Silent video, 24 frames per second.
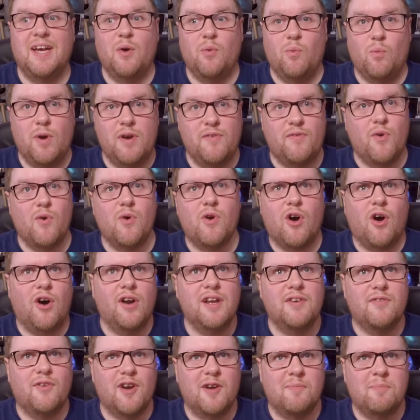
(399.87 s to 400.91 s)
we've all got to
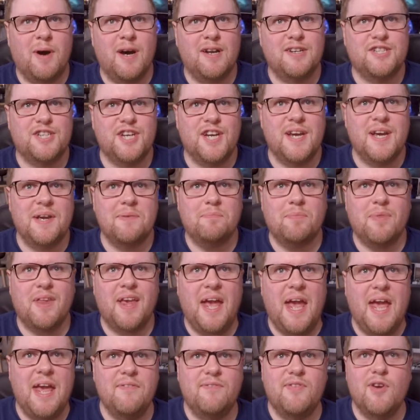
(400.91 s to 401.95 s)
live on a budget.
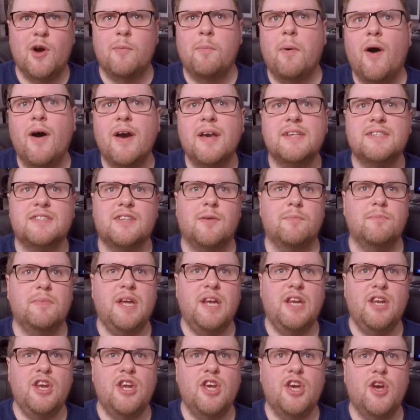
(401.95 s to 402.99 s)
If you're buying
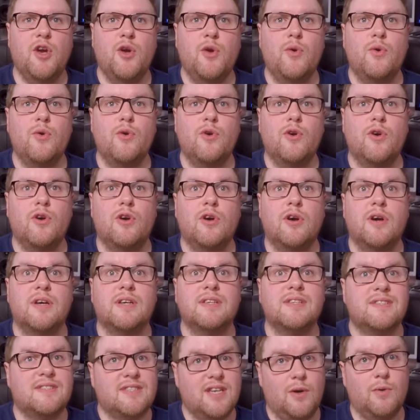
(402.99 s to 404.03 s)
something new,
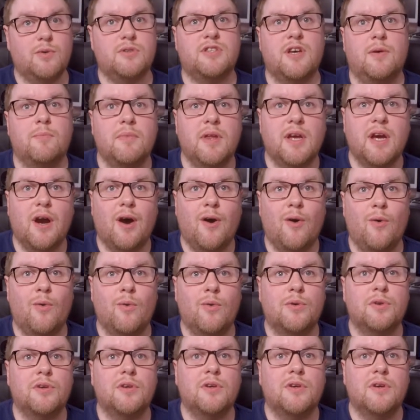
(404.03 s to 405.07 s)
sell something
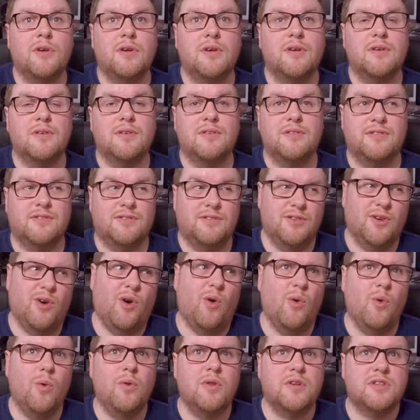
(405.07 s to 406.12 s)
old. Not
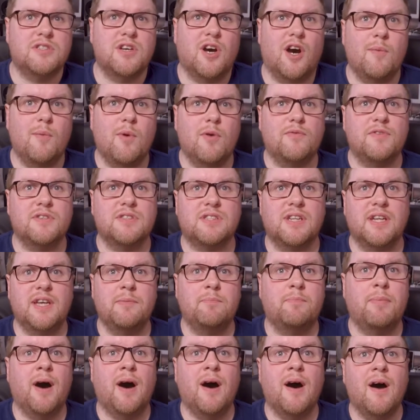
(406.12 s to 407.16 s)
all the time, obviously,
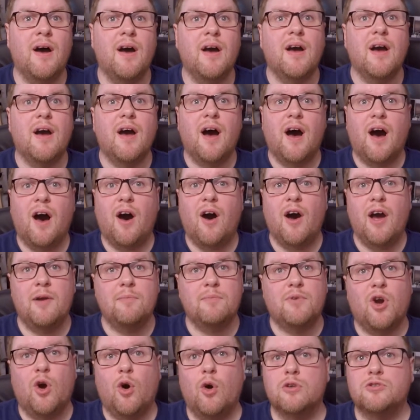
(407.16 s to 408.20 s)
but
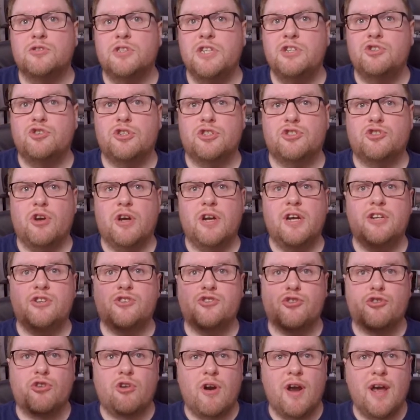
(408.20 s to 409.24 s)
I'm constantly just trying to
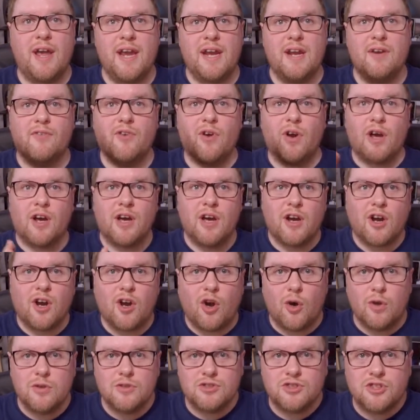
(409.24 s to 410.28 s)
trade. I've got like a
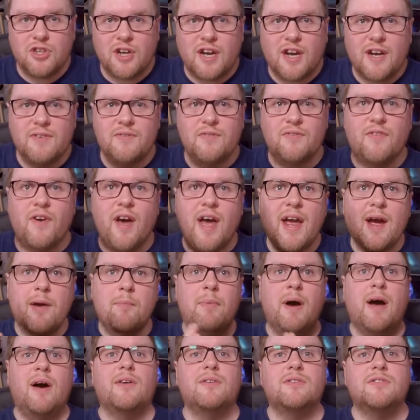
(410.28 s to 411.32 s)
constant conveyor
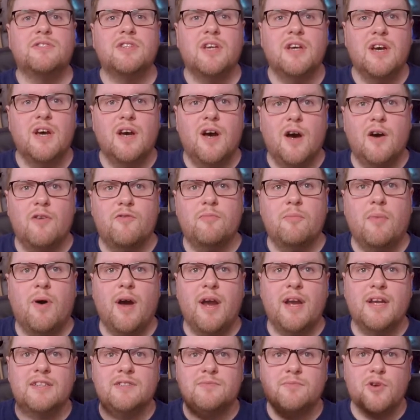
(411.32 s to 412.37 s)
belt of
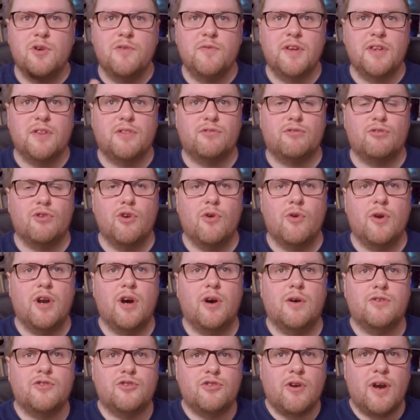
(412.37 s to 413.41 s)
mics moving through, and
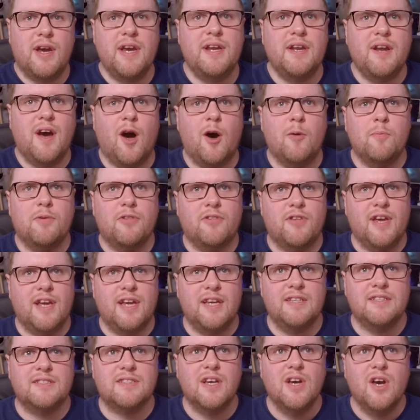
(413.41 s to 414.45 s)
I'll trade up
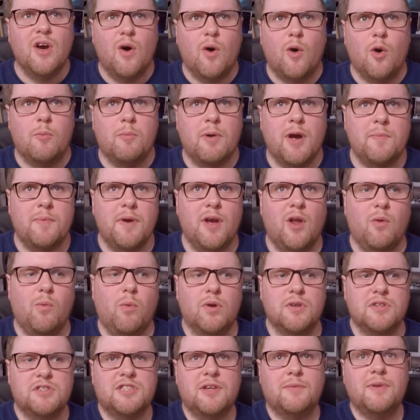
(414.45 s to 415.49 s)
things, or maybe I'll
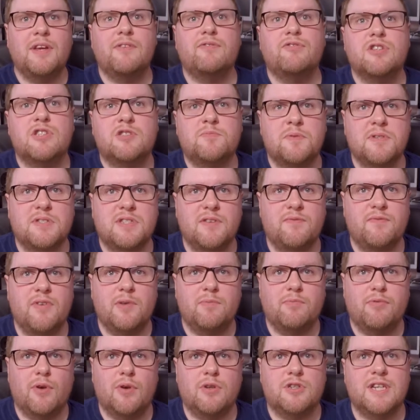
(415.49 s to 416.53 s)
want something for a specific
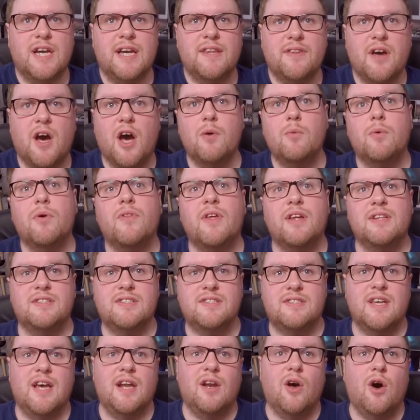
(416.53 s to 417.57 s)
project that I will then
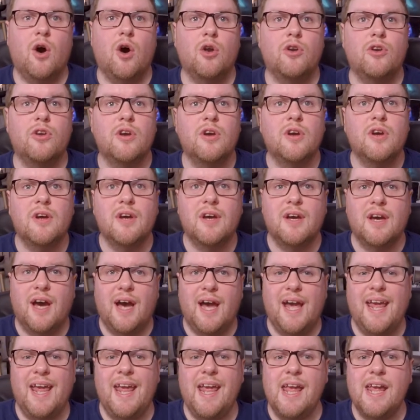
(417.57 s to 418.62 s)
sell on.
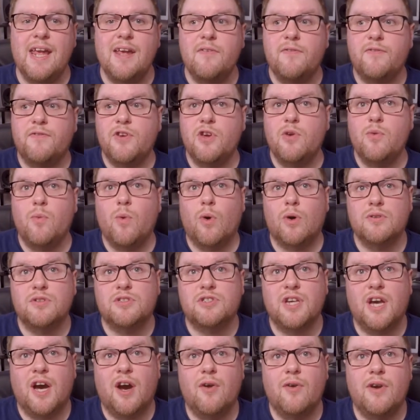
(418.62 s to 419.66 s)
If you
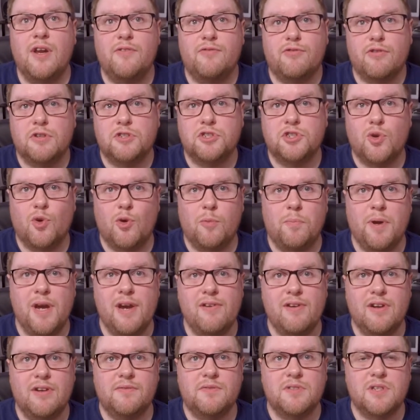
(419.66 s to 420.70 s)
want it only for a short
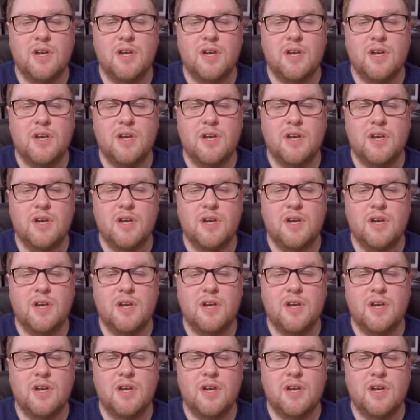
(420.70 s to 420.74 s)
period of